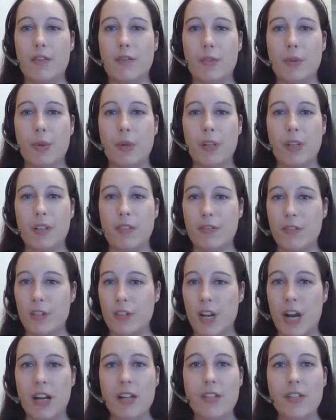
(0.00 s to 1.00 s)
for
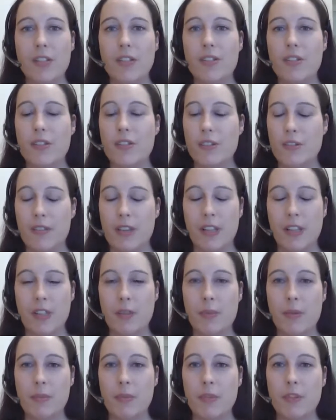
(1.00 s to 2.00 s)
doctors and surveillance
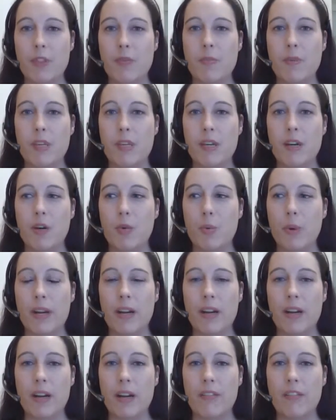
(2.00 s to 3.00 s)
people to be
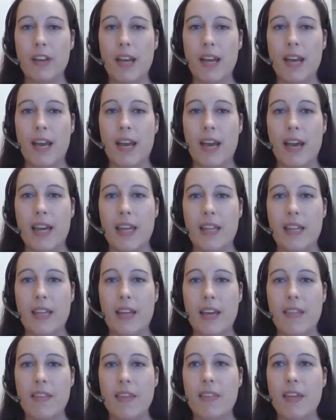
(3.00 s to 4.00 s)
aware of. And
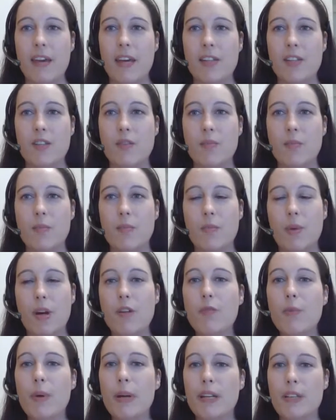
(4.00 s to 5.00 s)
I think that's part
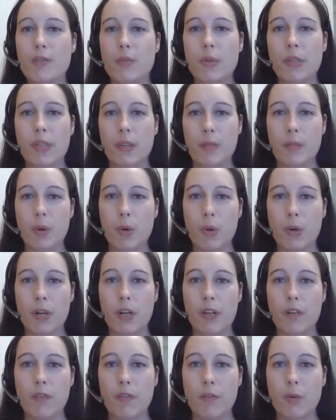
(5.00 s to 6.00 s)
of why it's really
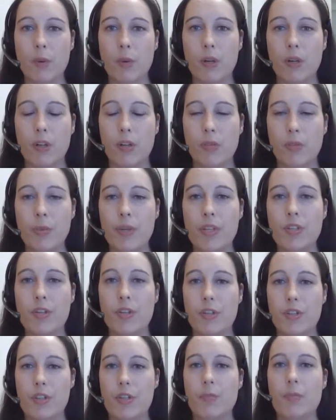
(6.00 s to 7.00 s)
important for
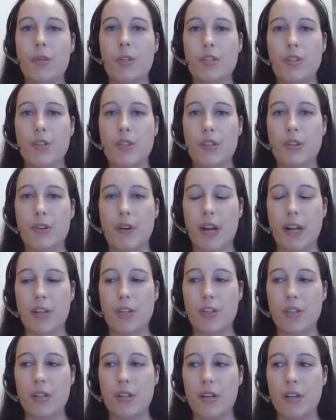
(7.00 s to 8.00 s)
research to push in the
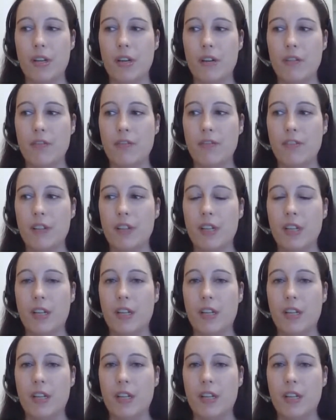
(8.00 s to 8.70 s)
direction of